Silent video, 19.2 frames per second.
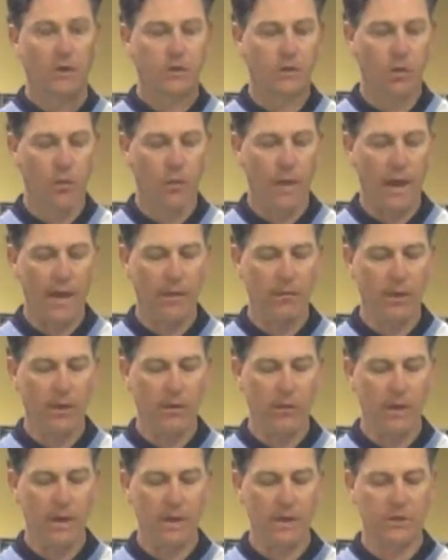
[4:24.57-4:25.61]
So around the
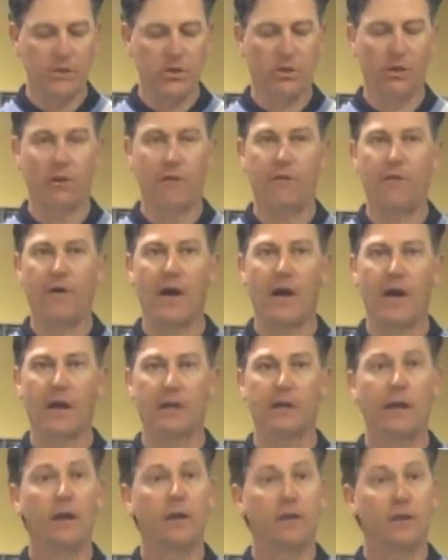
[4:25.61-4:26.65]
greens, you're going to
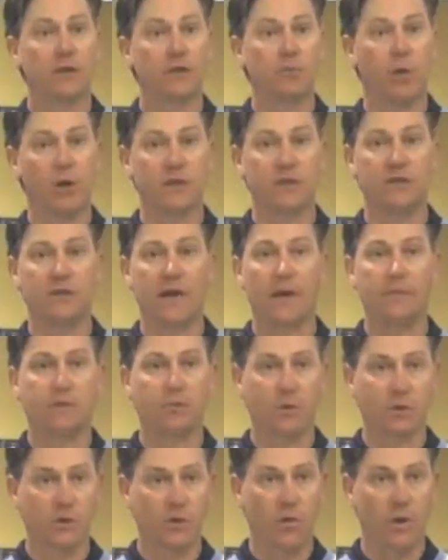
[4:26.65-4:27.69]
find this ball
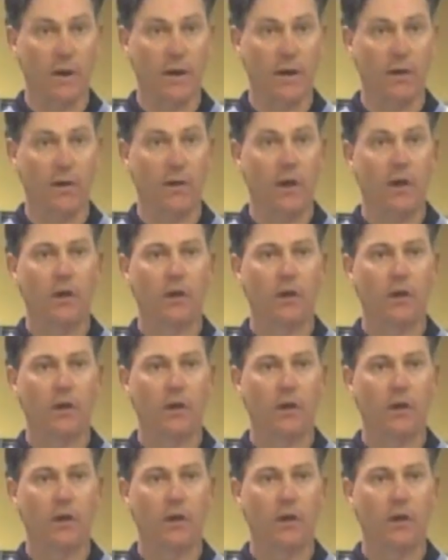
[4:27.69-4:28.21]
stops much quicker.